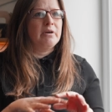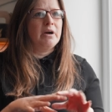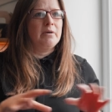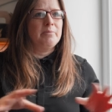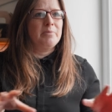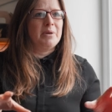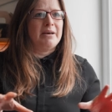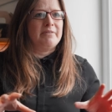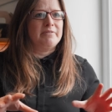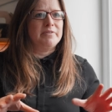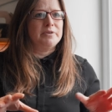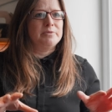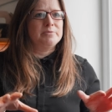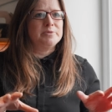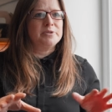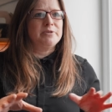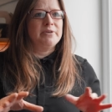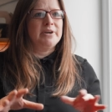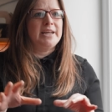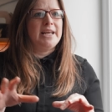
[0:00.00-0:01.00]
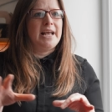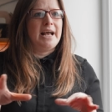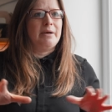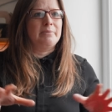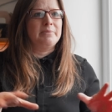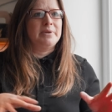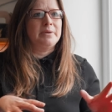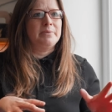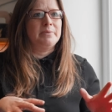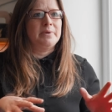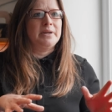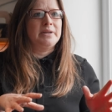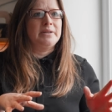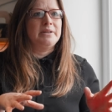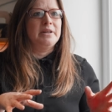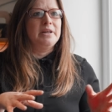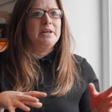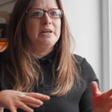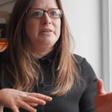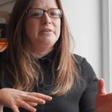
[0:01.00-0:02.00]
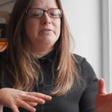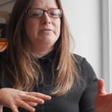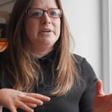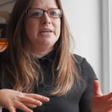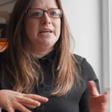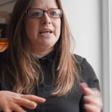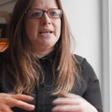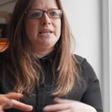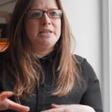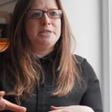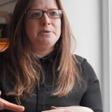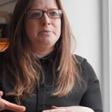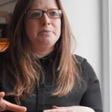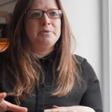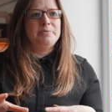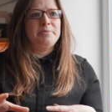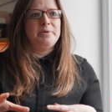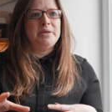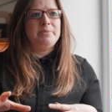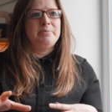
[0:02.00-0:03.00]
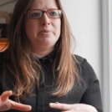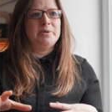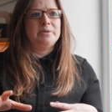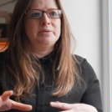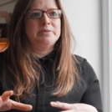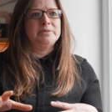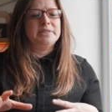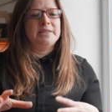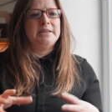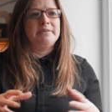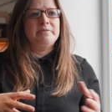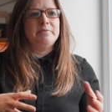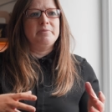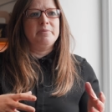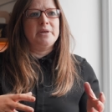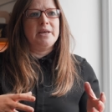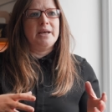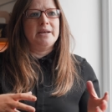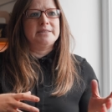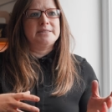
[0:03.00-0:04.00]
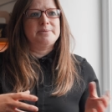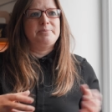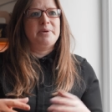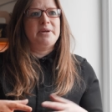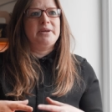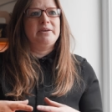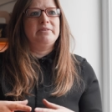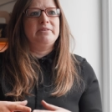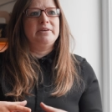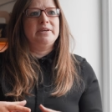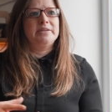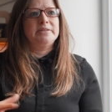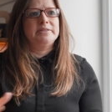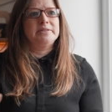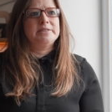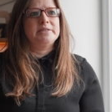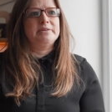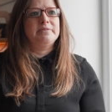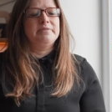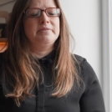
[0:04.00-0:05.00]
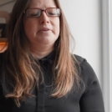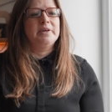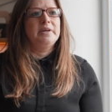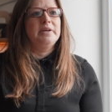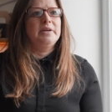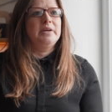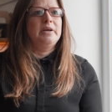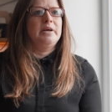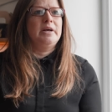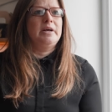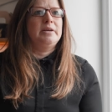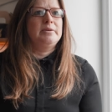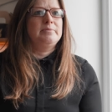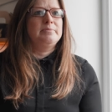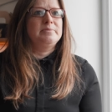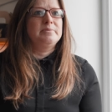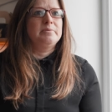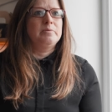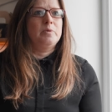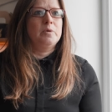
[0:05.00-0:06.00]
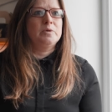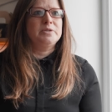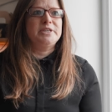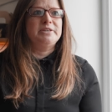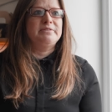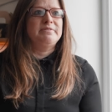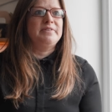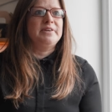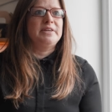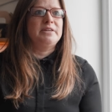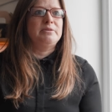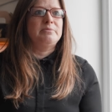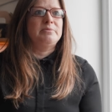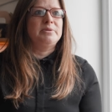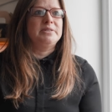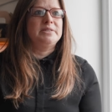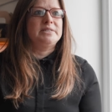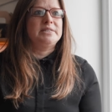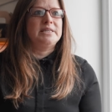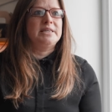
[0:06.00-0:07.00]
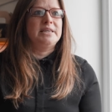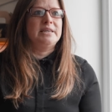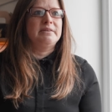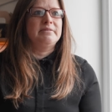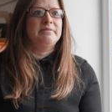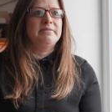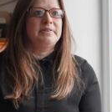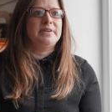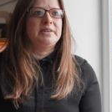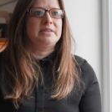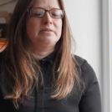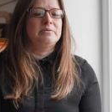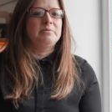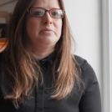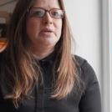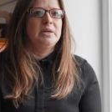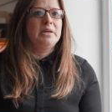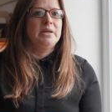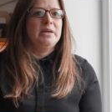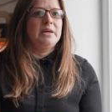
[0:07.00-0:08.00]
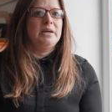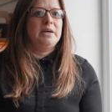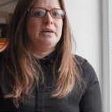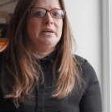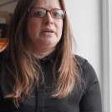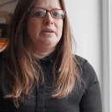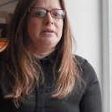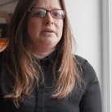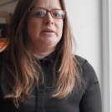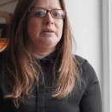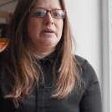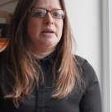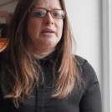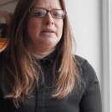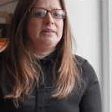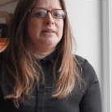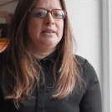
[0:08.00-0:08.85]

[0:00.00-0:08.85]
are platforms already happening where they're engaging with people to give them the experience of watching film and seeing film. And I